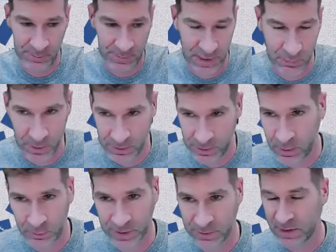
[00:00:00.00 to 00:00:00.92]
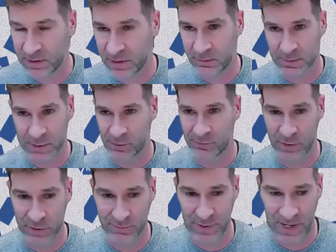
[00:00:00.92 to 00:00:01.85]
It would only be the sort of
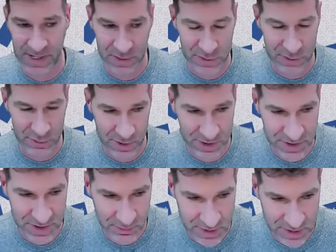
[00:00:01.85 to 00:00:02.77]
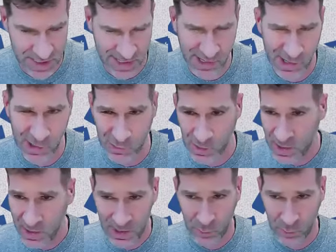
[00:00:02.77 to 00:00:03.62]
most biased source that would say, "Oh,